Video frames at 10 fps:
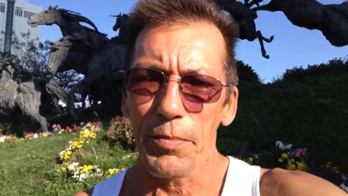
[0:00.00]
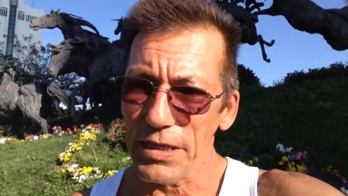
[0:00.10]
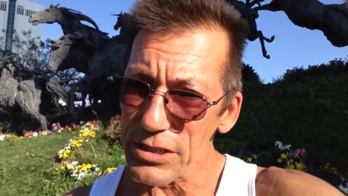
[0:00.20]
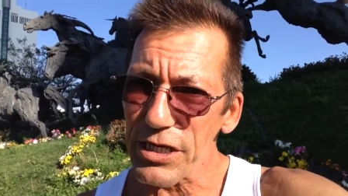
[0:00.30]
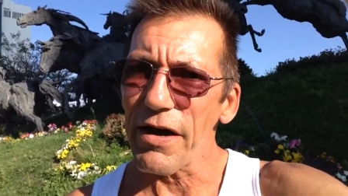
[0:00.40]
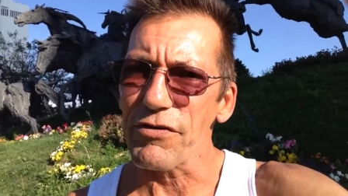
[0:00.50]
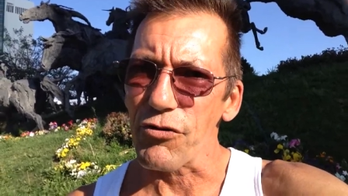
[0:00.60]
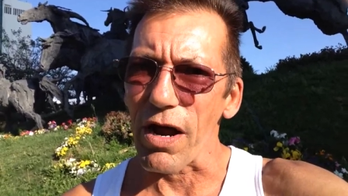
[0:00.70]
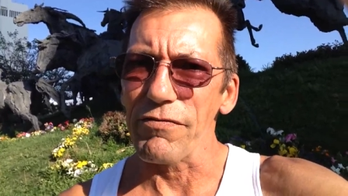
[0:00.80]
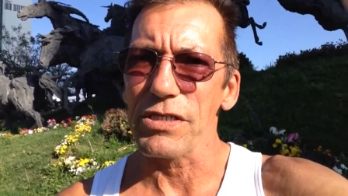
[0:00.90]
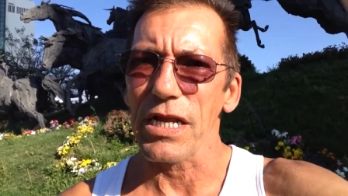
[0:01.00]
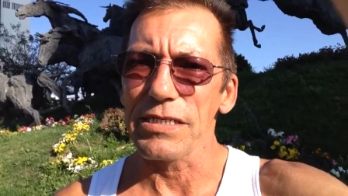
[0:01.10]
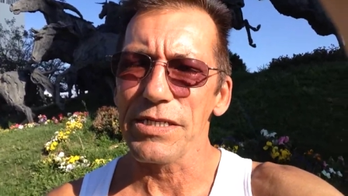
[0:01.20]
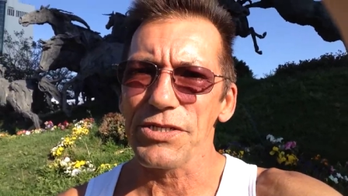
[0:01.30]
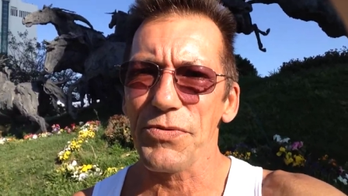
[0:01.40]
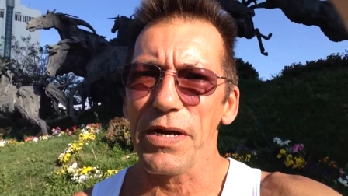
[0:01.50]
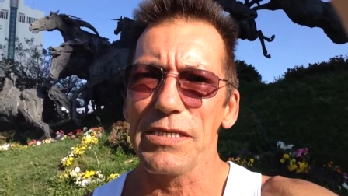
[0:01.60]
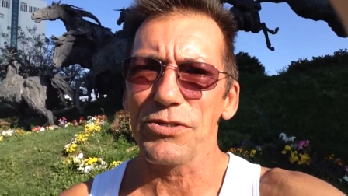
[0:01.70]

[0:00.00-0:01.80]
because you have a driver's license, right?